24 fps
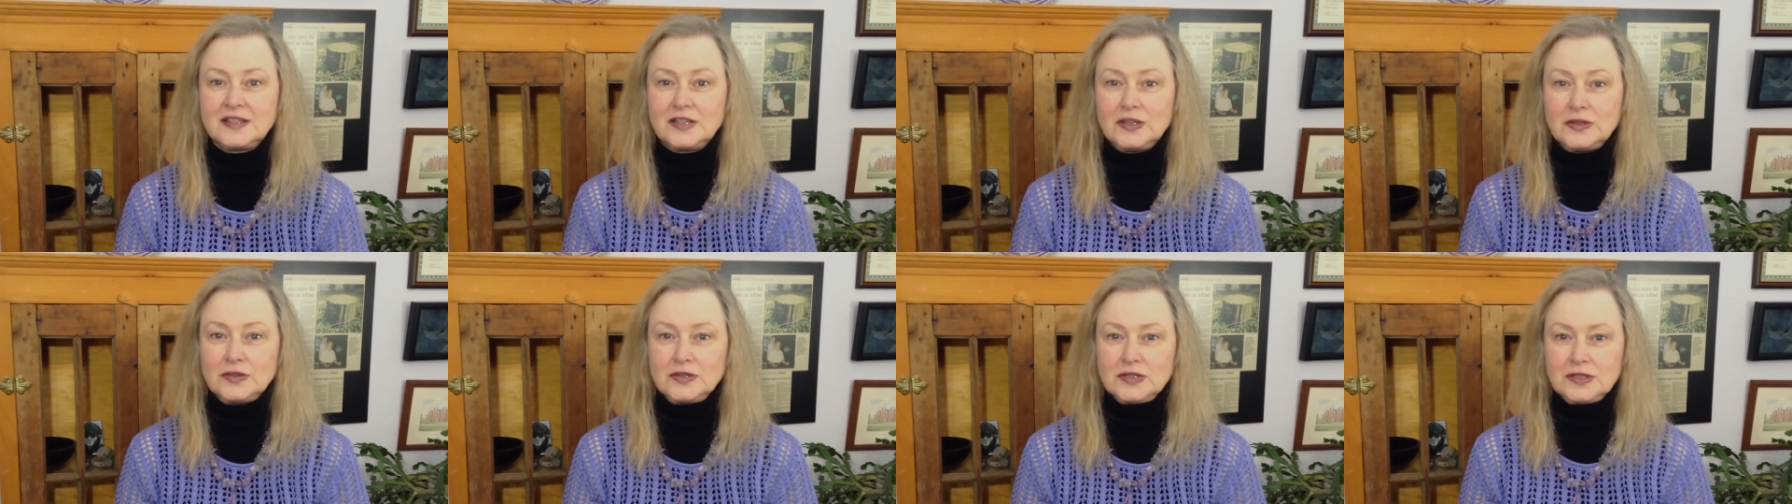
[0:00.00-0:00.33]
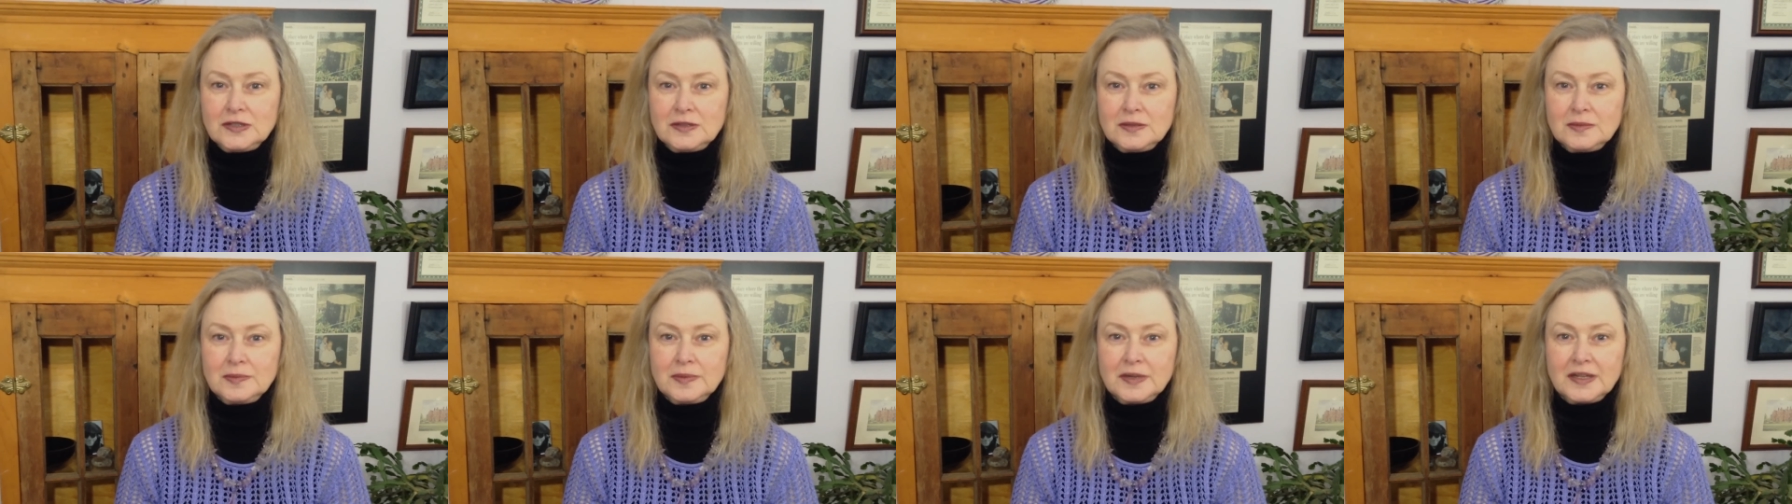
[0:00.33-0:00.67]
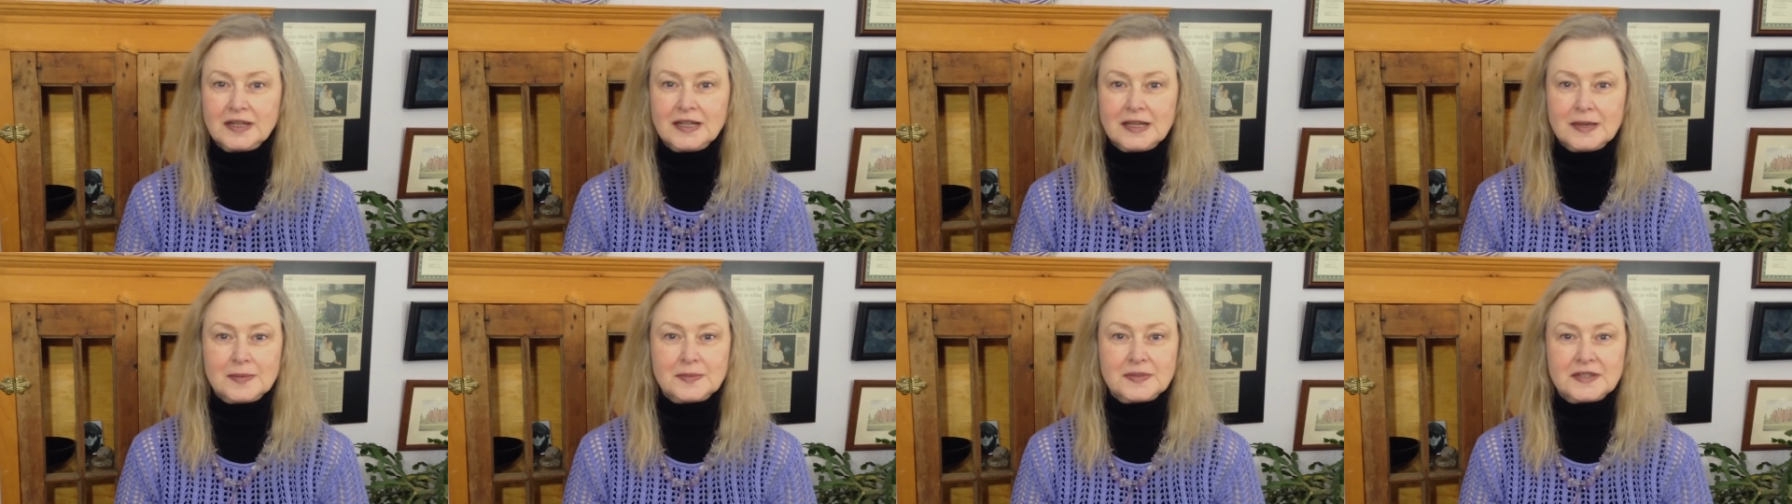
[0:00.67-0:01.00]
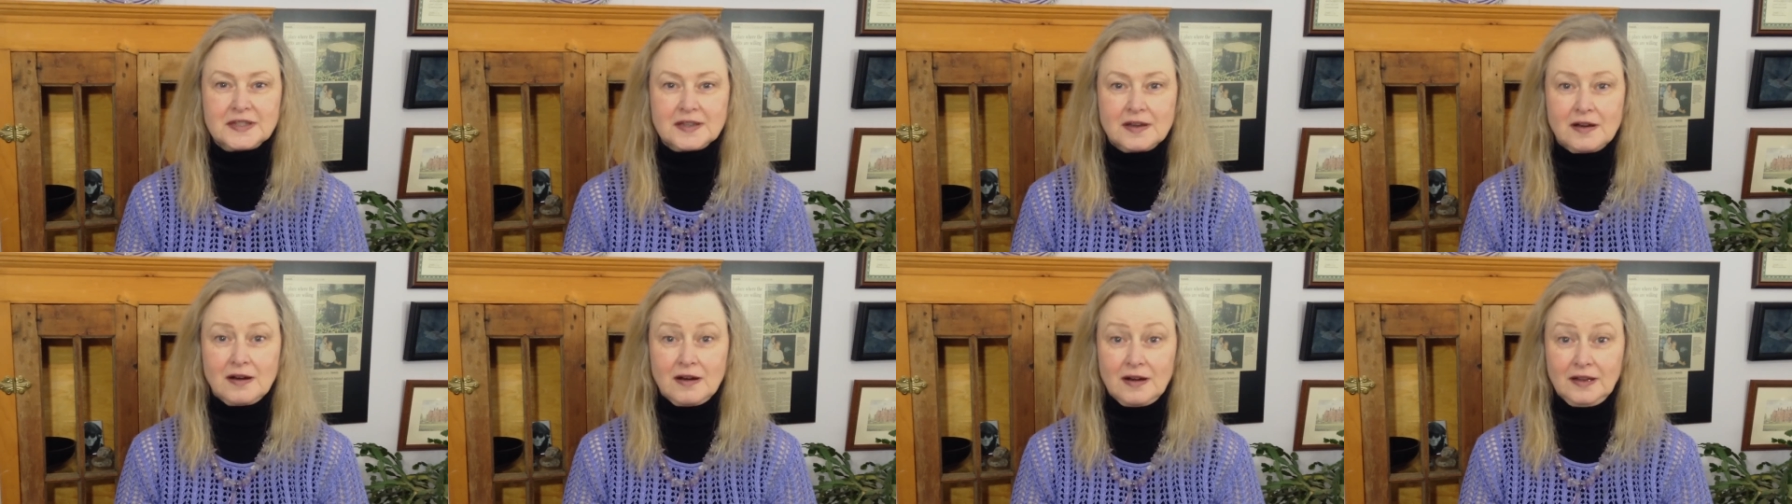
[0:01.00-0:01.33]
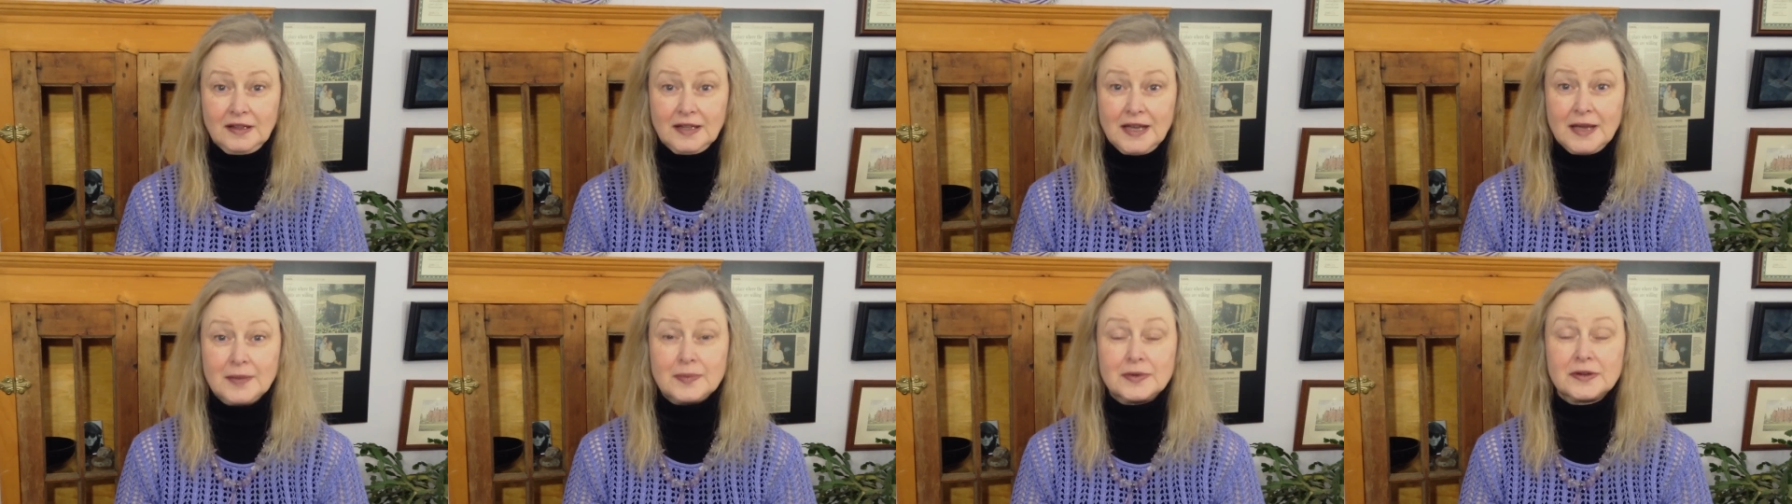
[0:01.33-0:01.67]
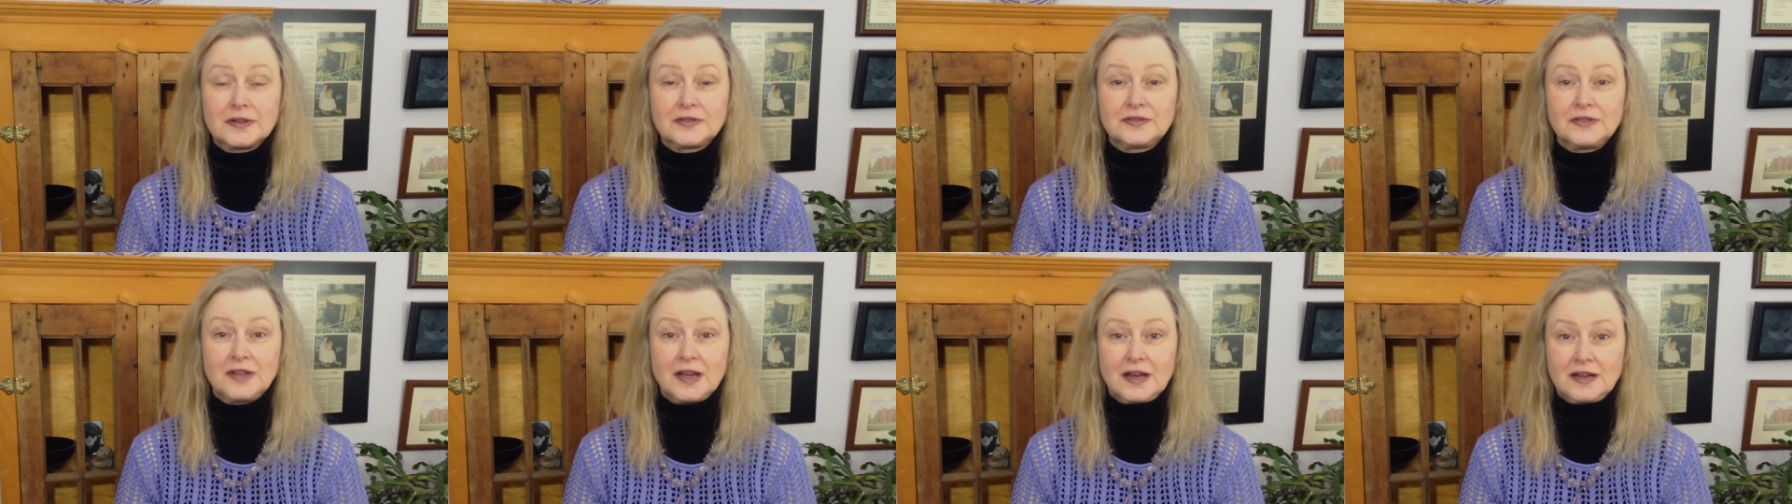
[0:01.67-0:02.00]
YouTube clips are a labor
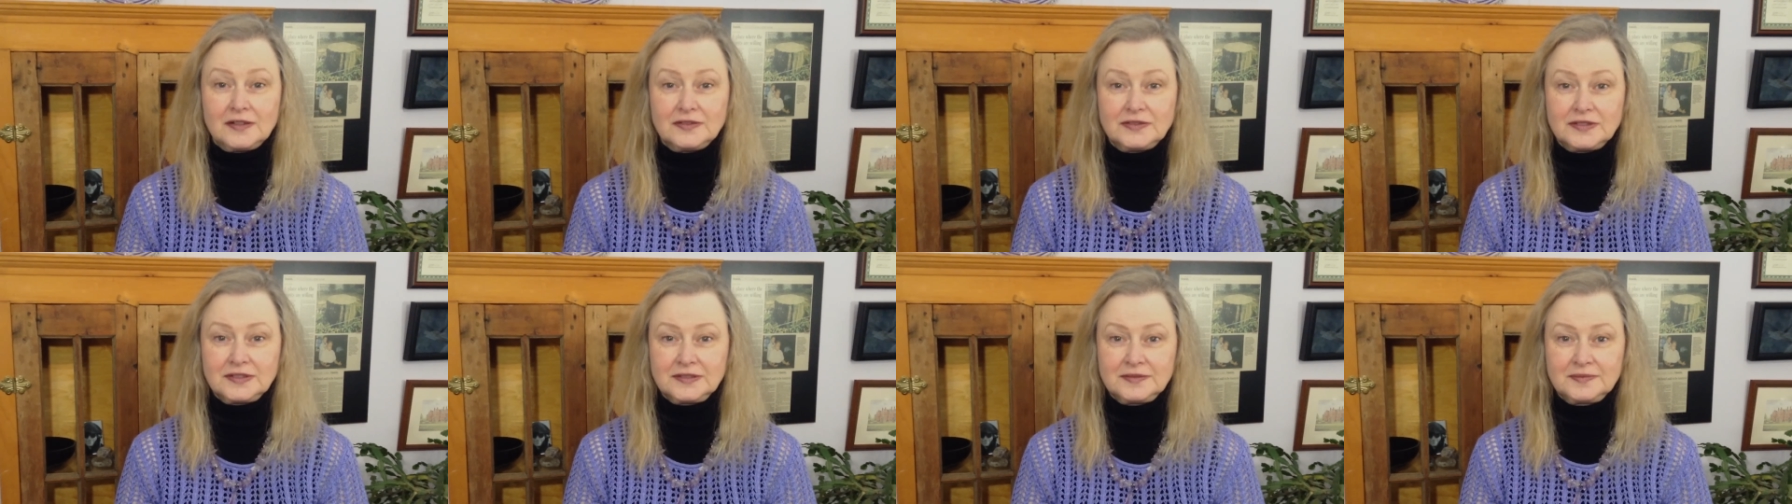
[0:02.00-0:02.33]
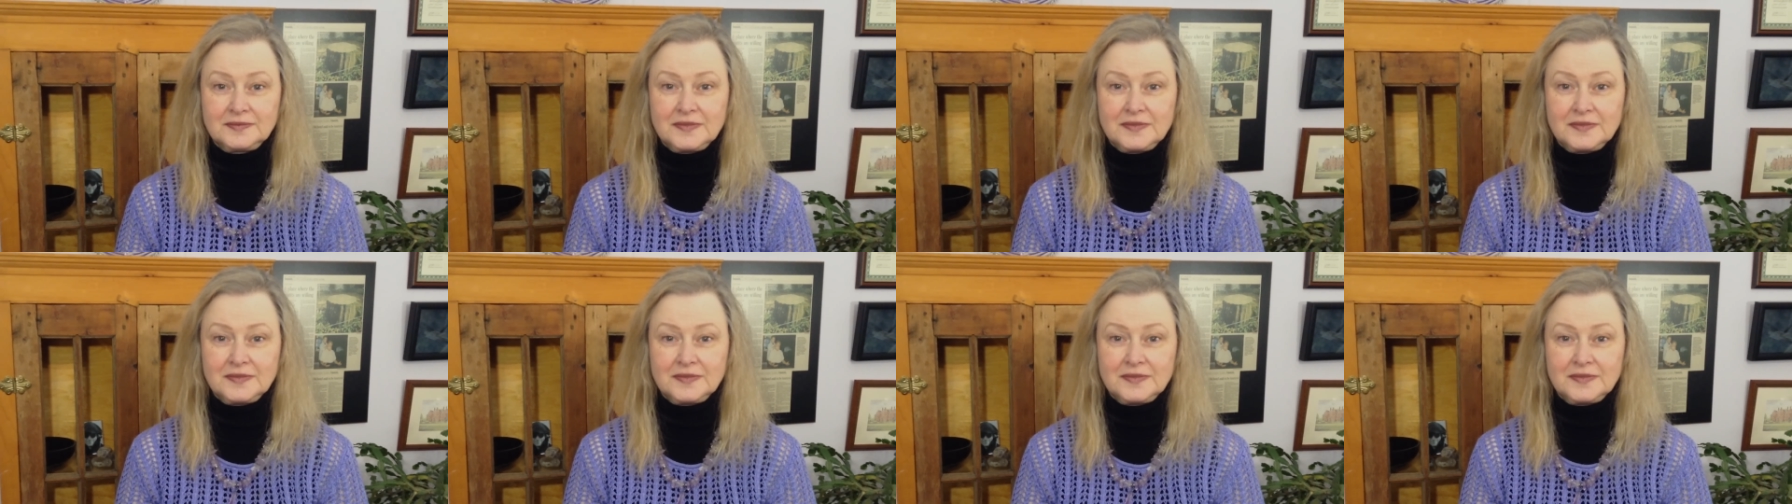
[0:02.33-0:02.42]
of love,